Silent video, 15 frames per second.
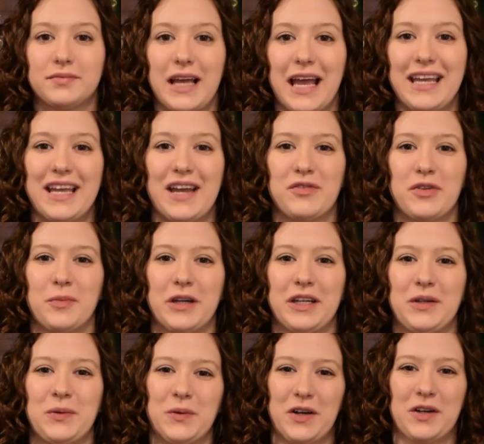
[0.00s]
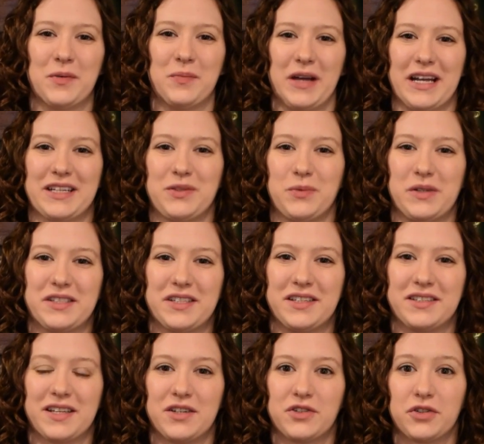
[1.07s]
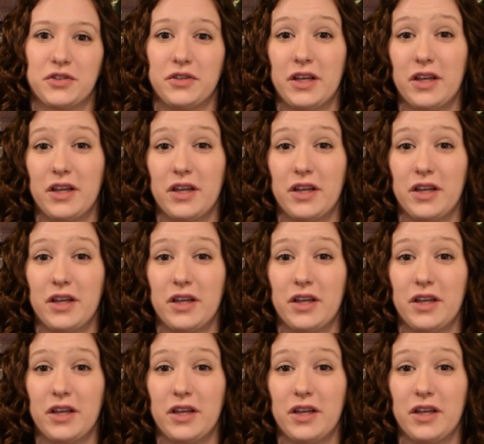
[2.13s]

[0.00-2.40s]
Hey everybody, welcome back to Whiskey Central.